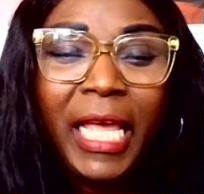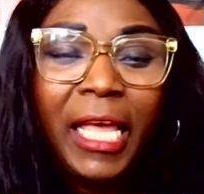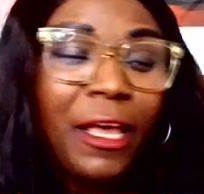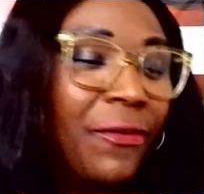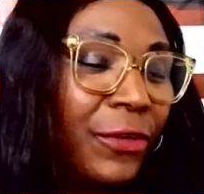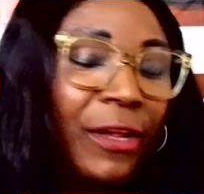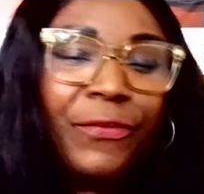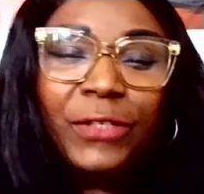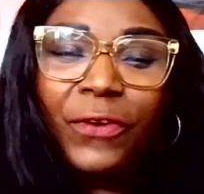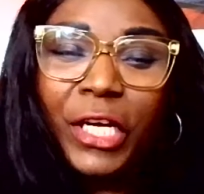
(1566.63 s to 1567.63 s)
Even if
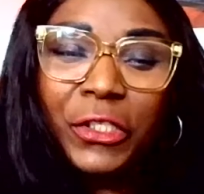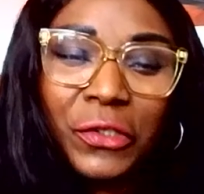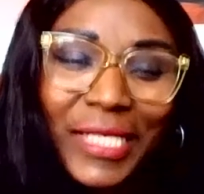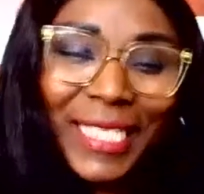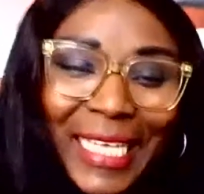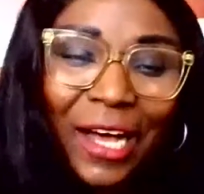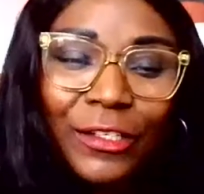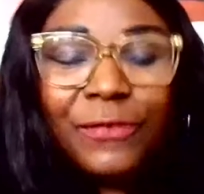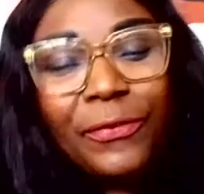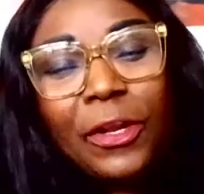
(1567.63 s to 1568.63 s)
it's for you to sit down on
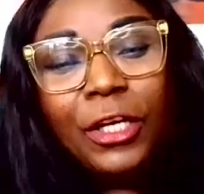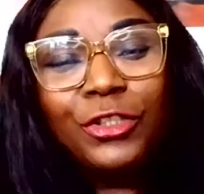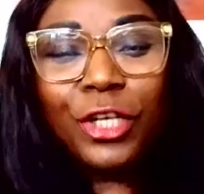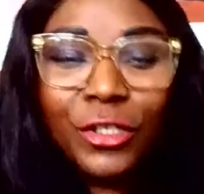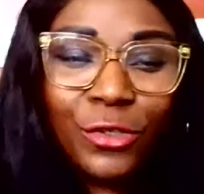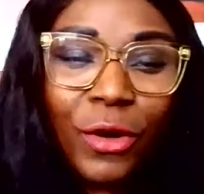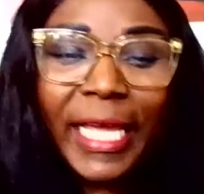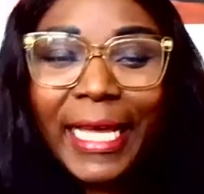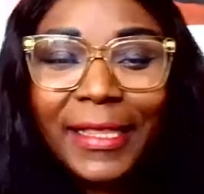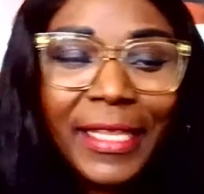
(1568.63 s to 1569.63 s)
the floor just to
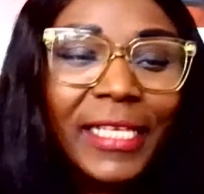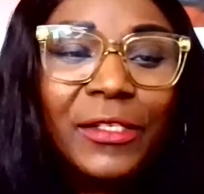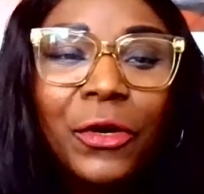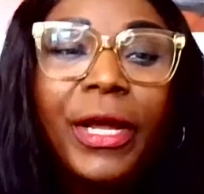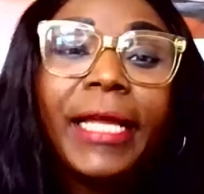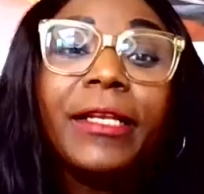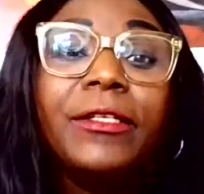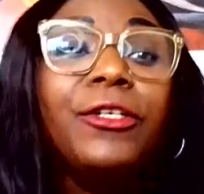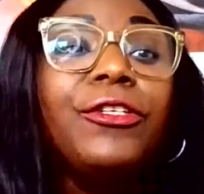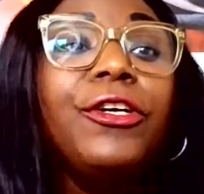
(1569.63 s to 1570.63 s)
get things going,
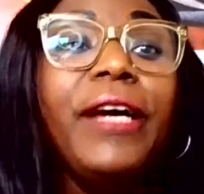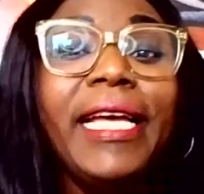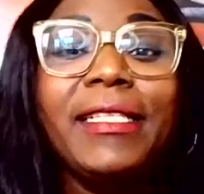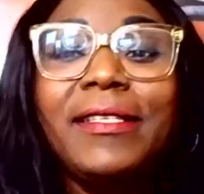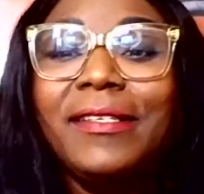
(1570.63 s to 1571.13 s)
you do it.